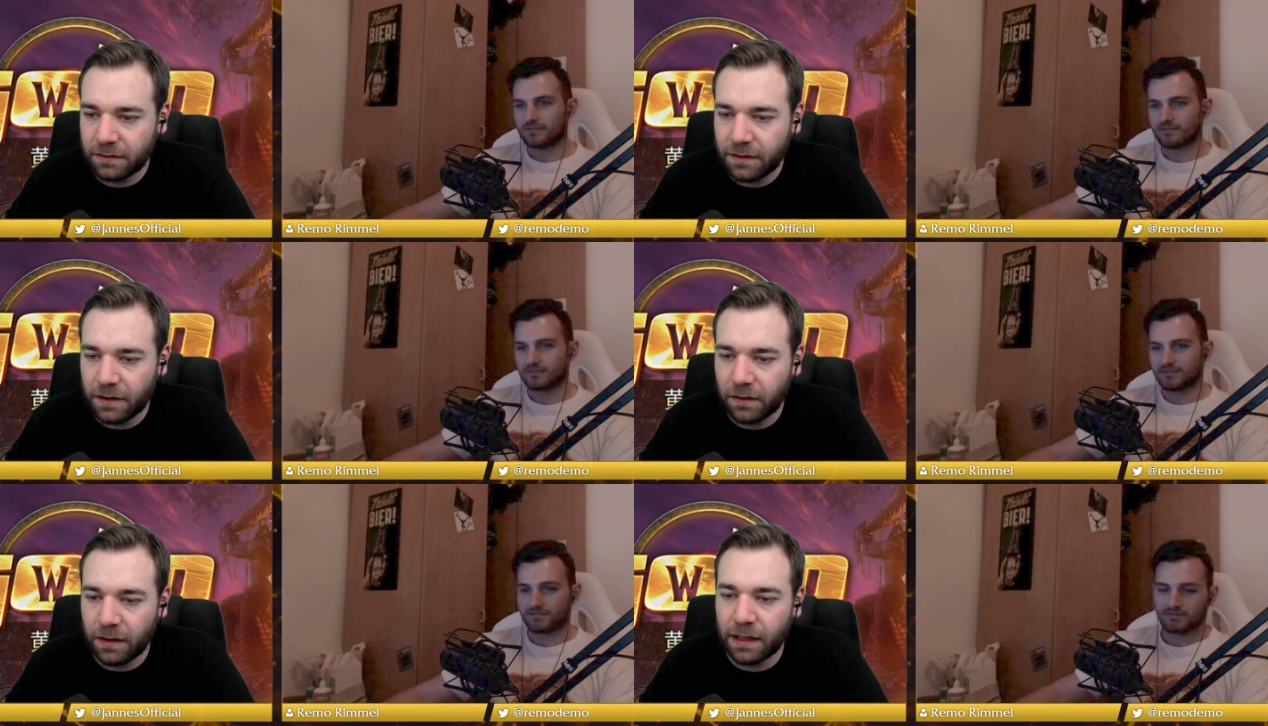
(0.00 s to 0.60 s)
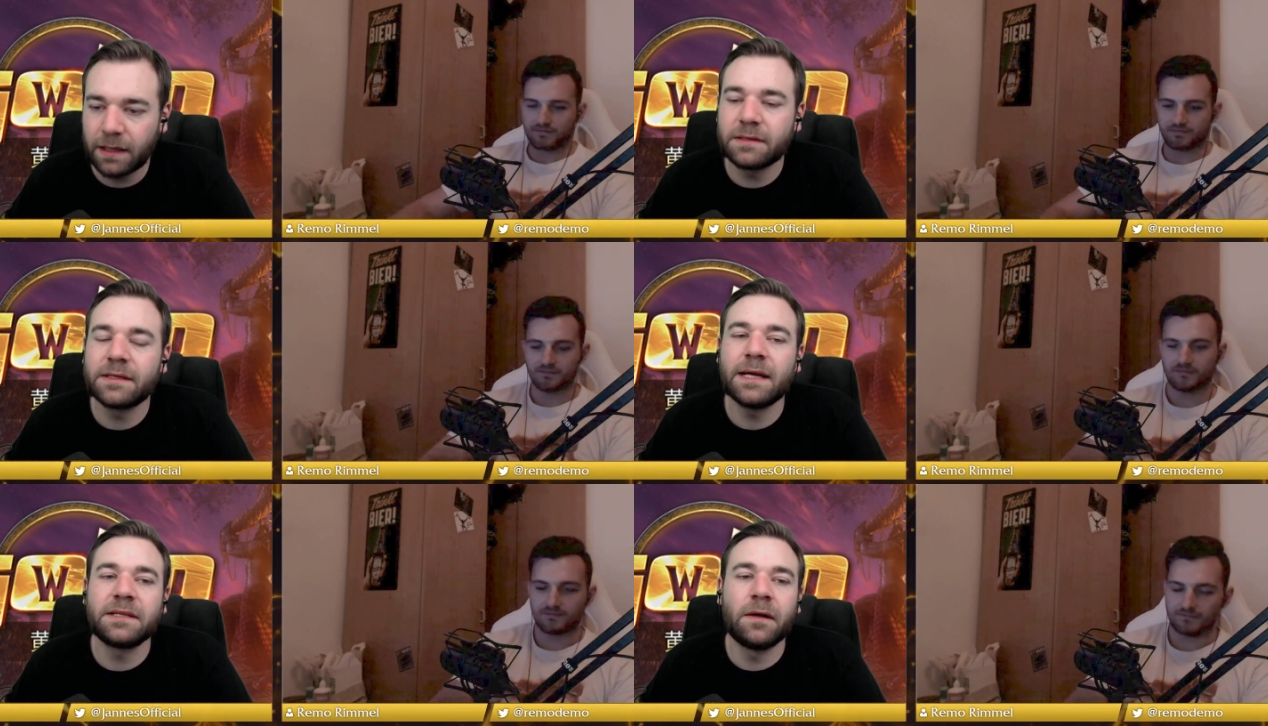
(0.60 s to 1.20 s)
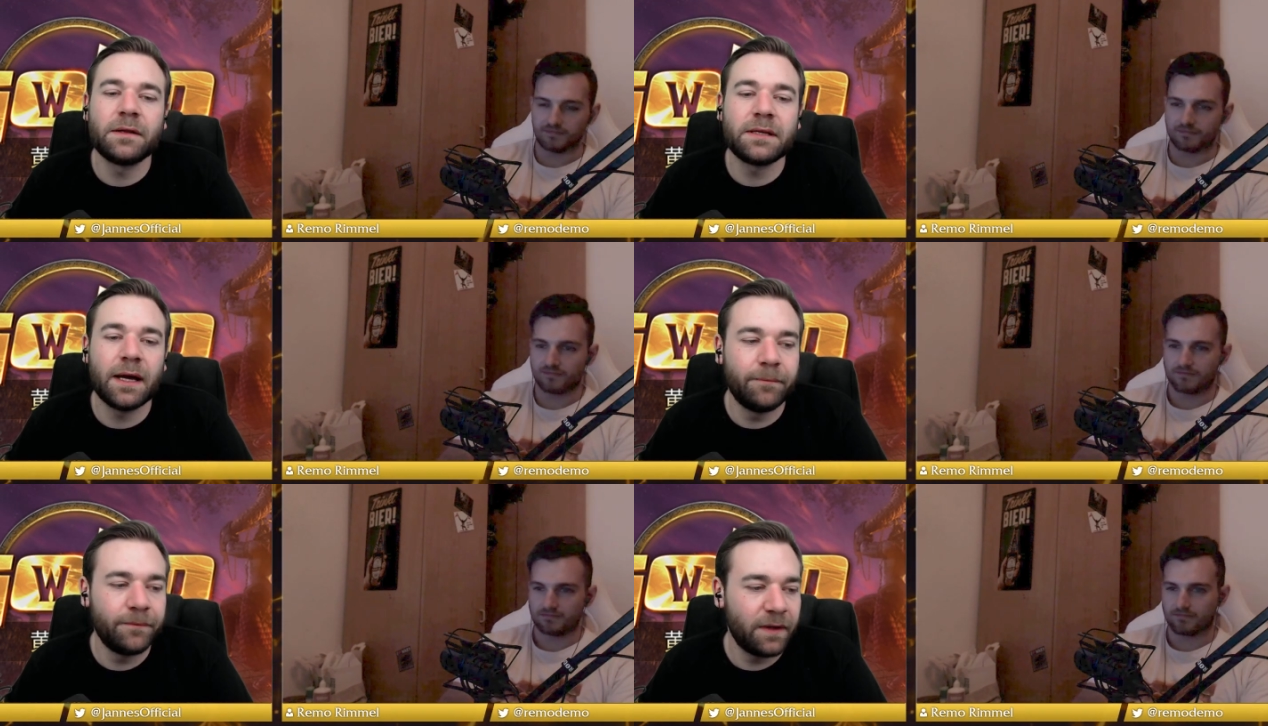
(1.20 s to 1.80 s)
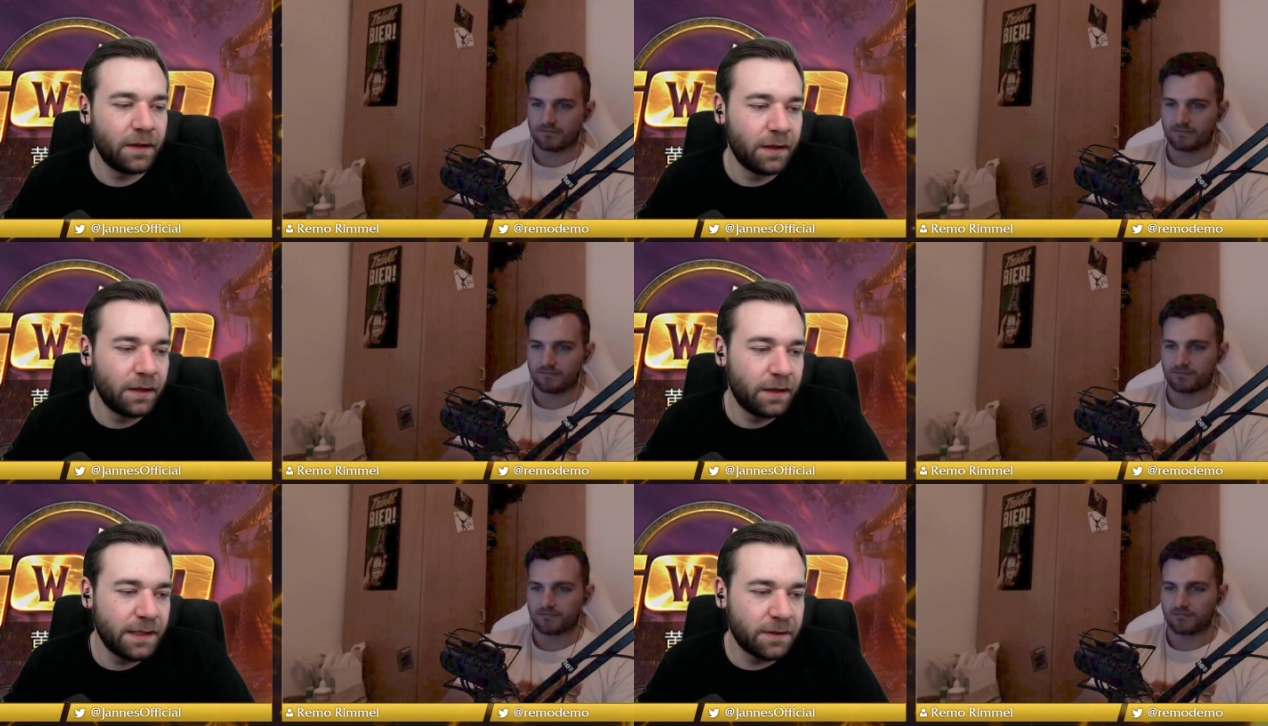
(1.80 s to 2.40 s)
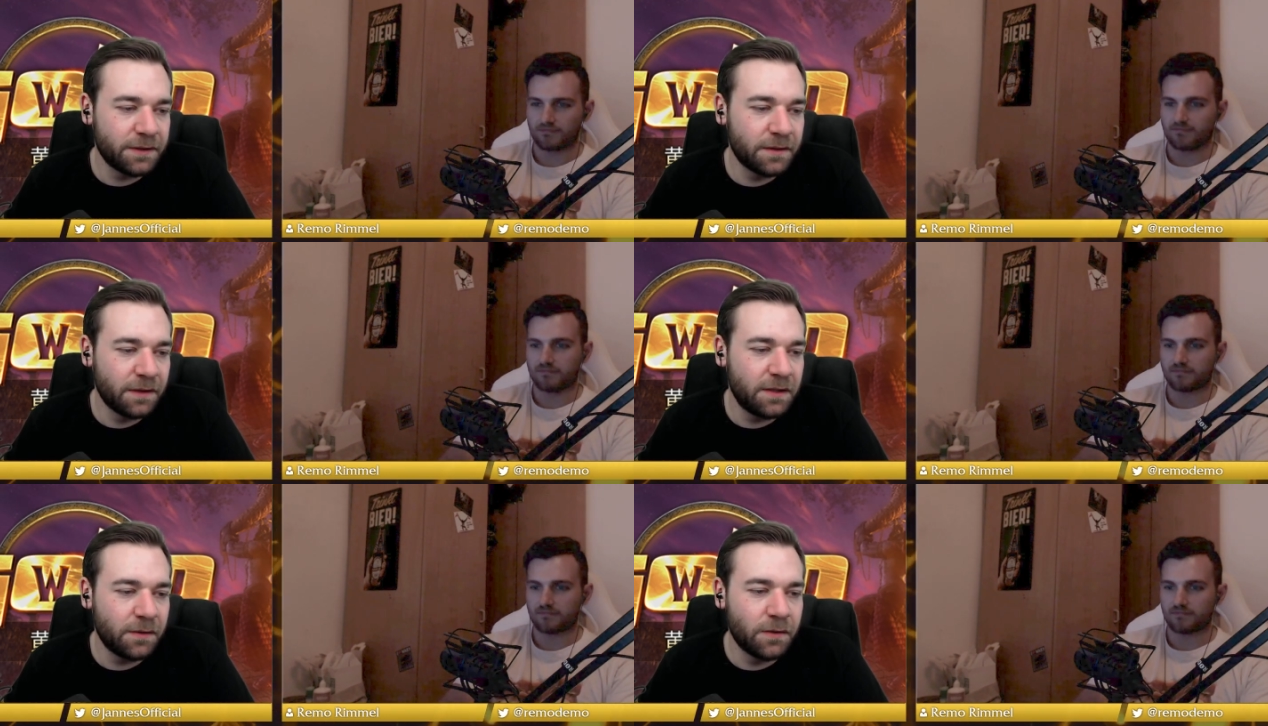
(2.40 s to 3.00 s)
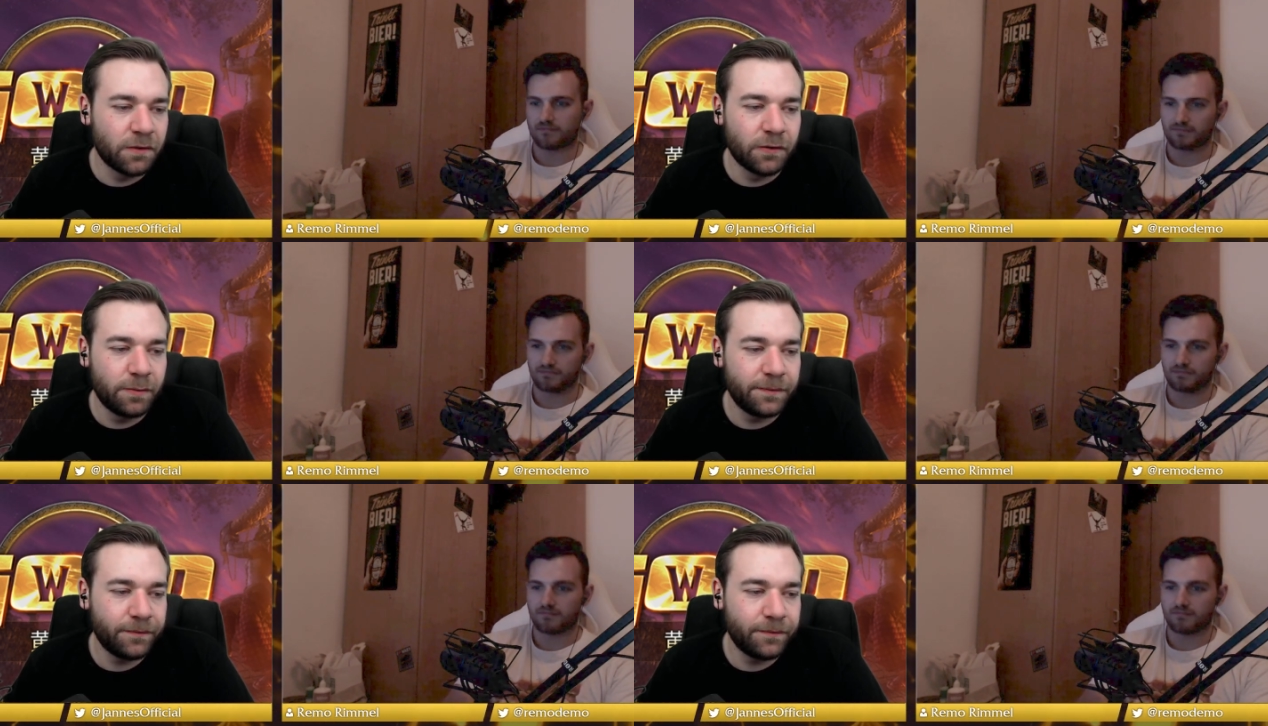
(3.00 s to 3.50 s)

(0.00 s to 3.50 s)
Speaker 1: the, like he's casting all the time. He's also in the QQ group.